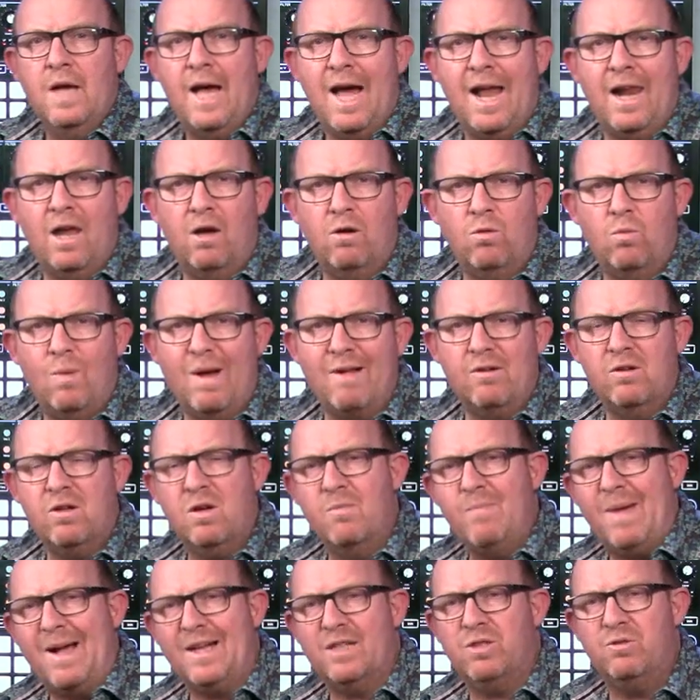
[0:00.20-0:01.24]
Hello,
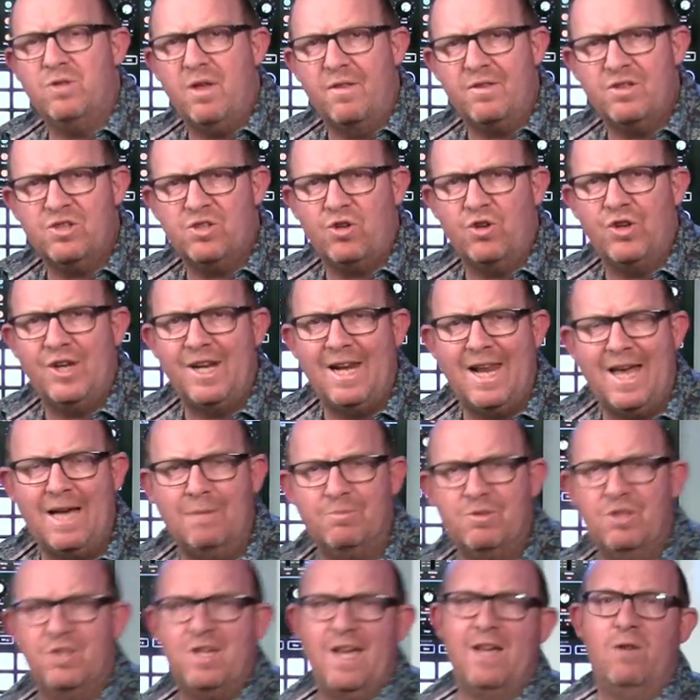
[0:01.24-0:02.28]
welcome back to another Sonic
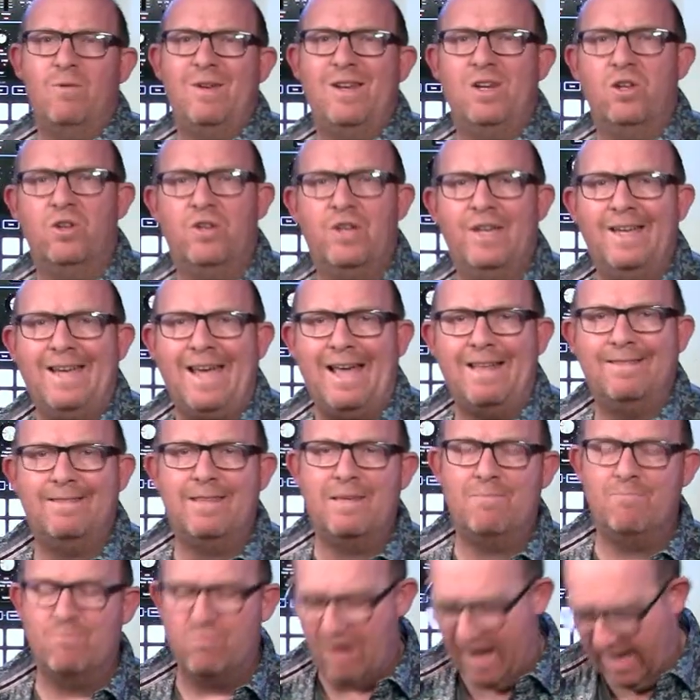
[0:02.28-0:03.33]
Lab. Today we're looking at
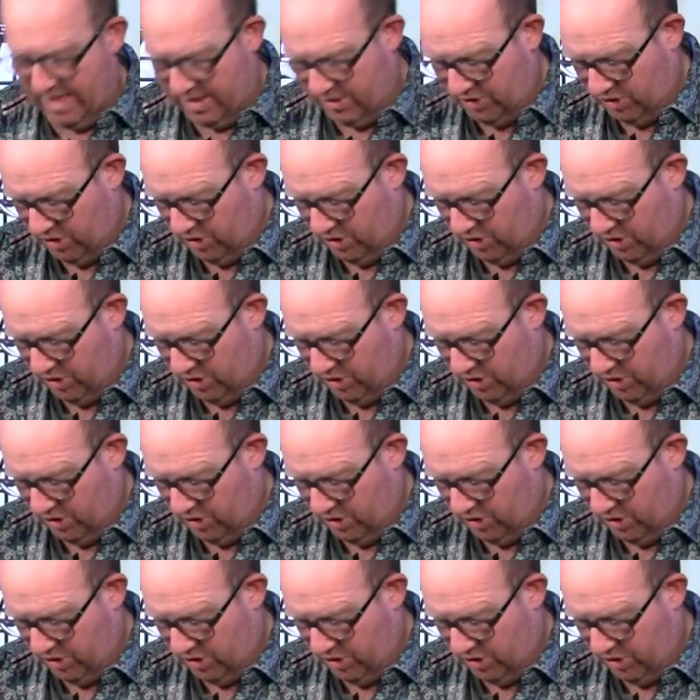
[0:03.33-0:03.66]
the brand